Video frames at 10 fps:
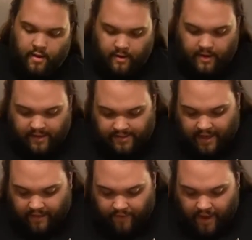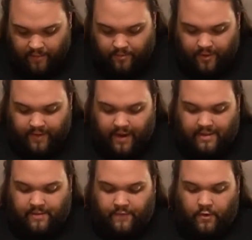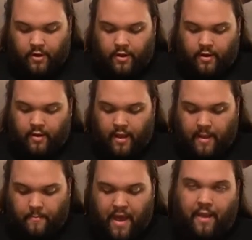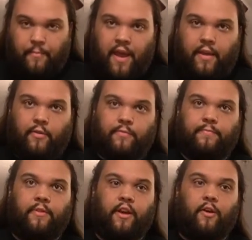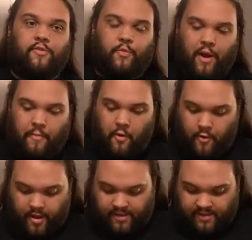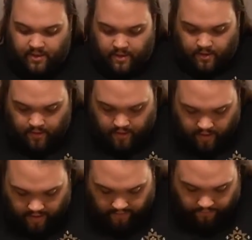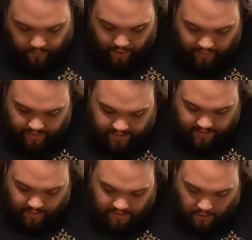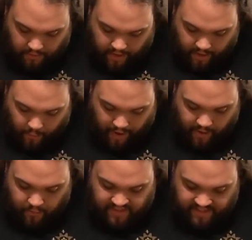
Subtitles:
Next, I have an apron that has a front and back panel that goes around my waist. If you'll notice, it's also decorated with